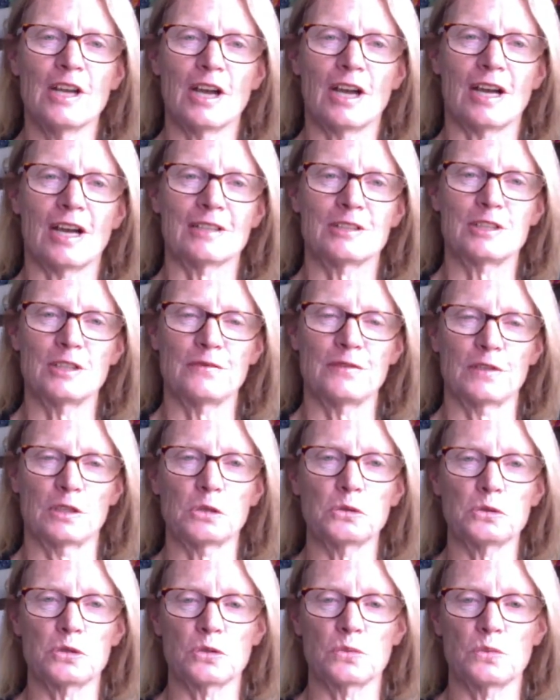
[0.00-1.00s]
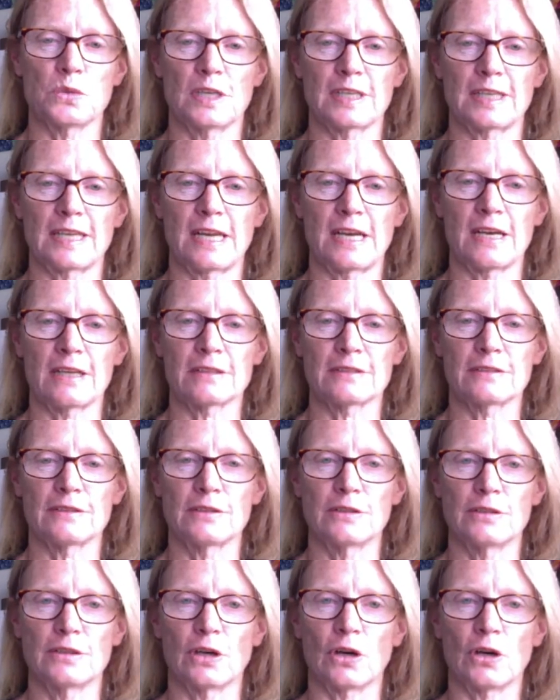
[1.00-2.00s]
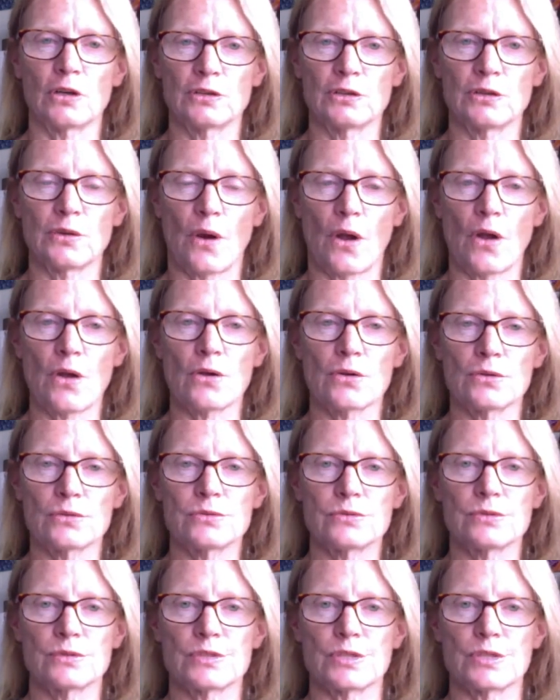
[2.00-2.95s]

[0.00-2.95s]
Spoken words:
are difficult to work out on your own.